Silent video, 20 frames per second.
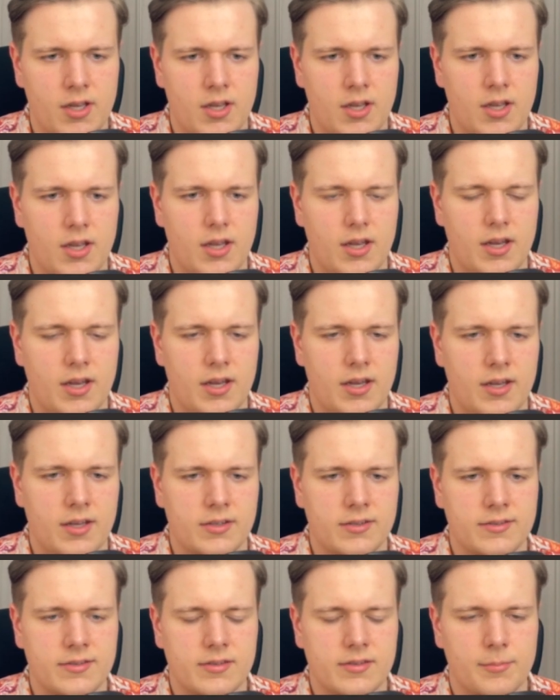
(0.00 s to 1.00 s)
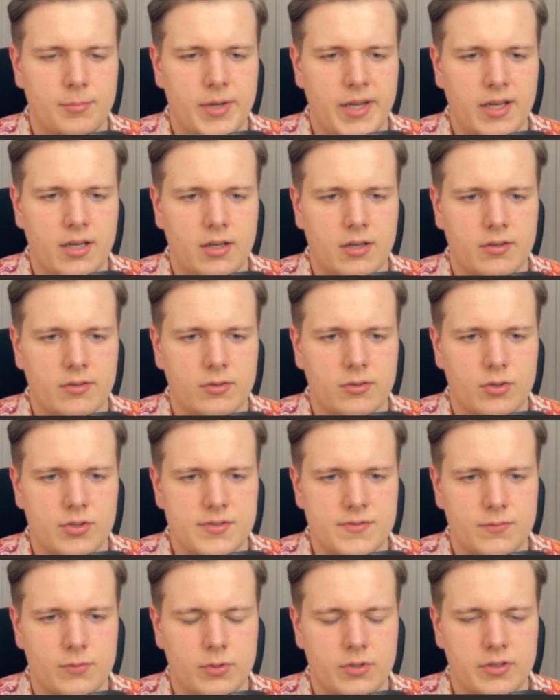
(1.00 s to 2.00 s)
and black goes
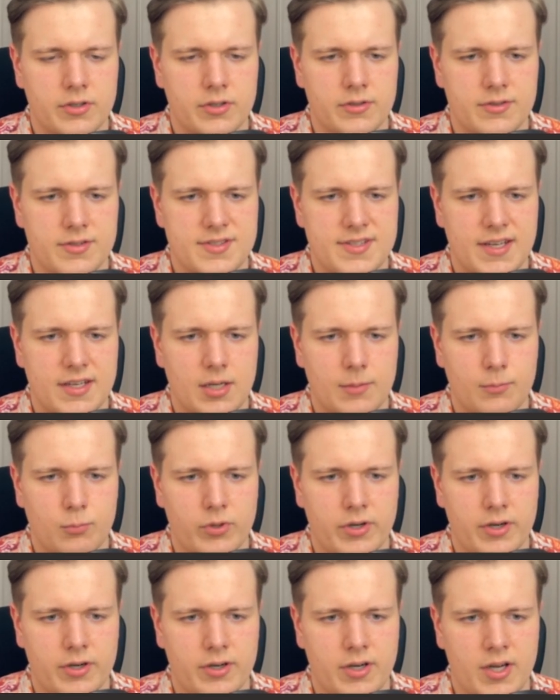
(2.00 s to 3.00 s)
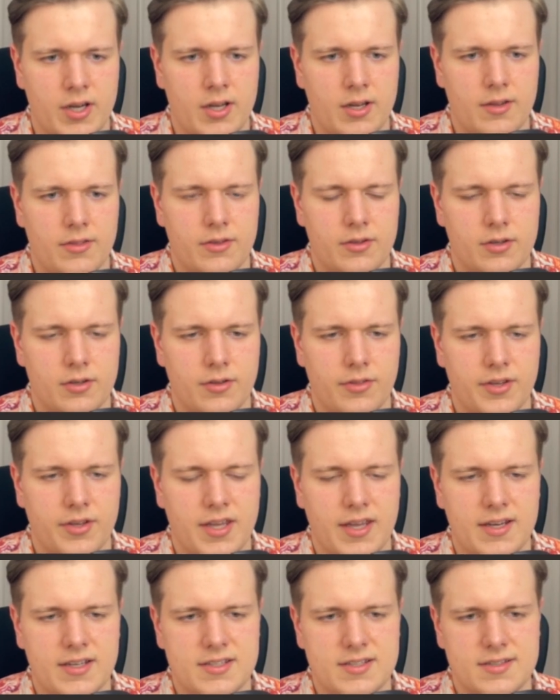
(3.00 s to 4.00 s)
for a setup where the
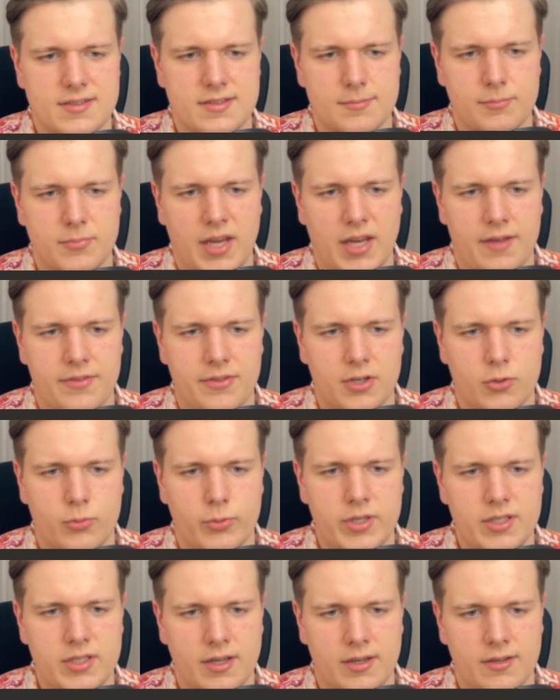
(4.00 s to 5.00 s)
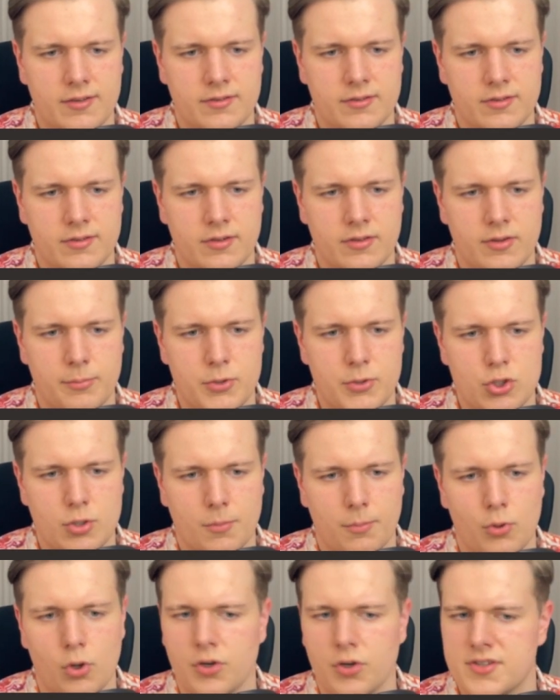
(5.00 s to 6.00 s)
king is behind the queen and the bishop
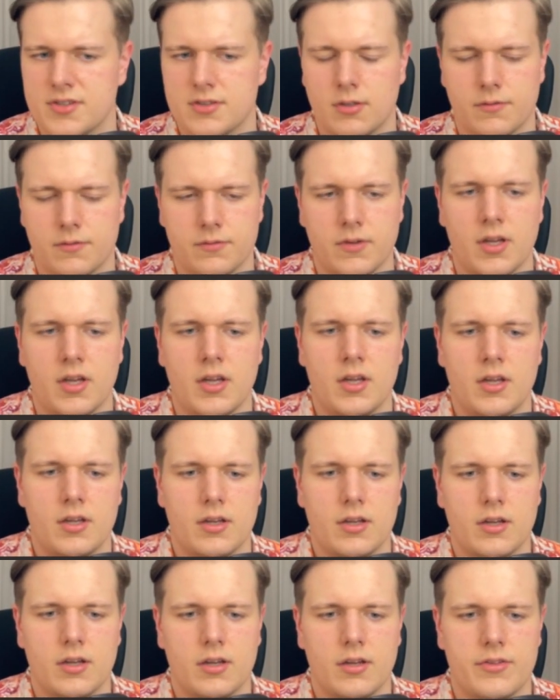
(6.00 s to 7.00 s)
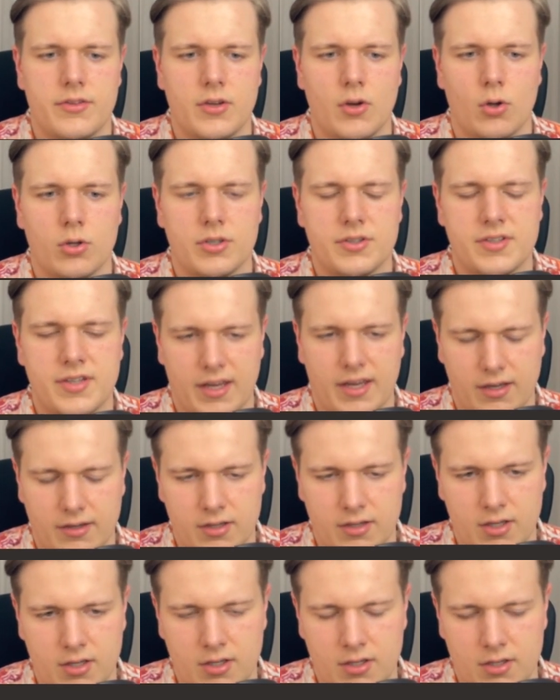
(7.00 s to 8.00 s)
blocks off the whole attack
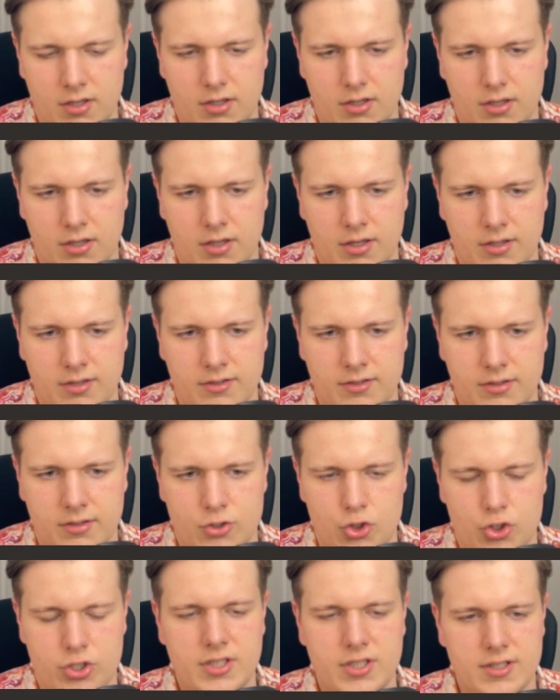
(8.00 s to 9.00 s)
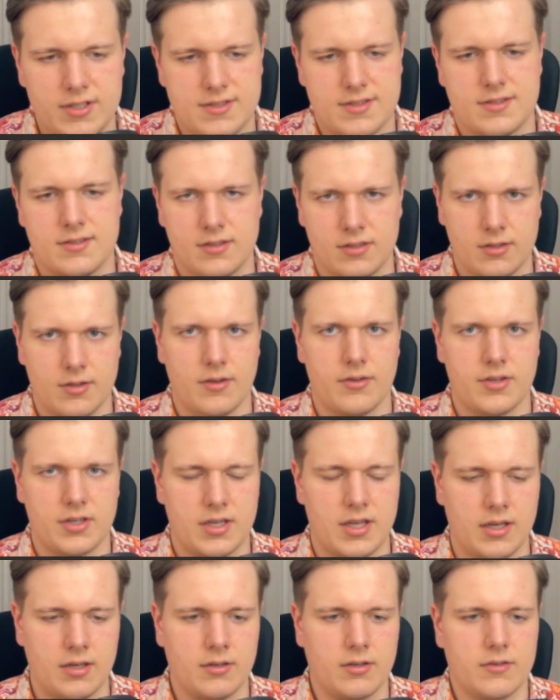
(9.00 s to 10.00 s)
and shields the
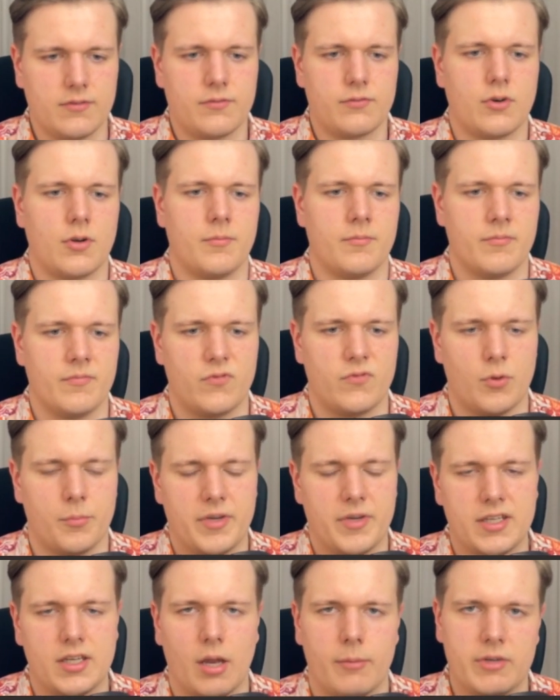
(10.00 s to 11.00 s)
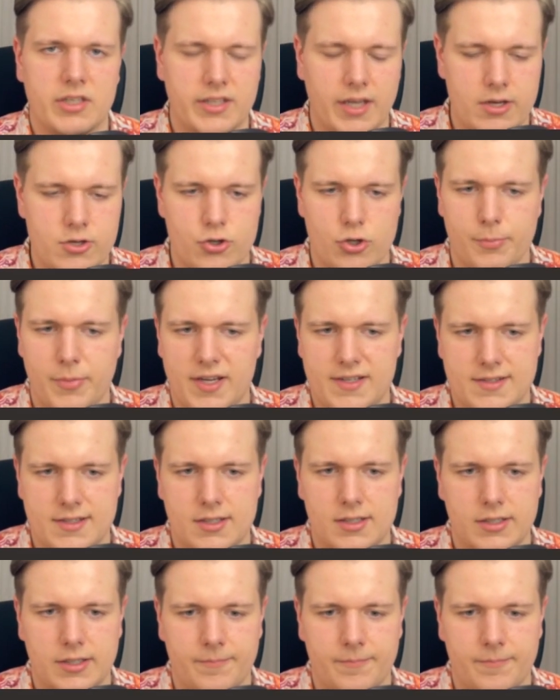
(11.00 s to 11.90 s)
king from incoming danger, basically.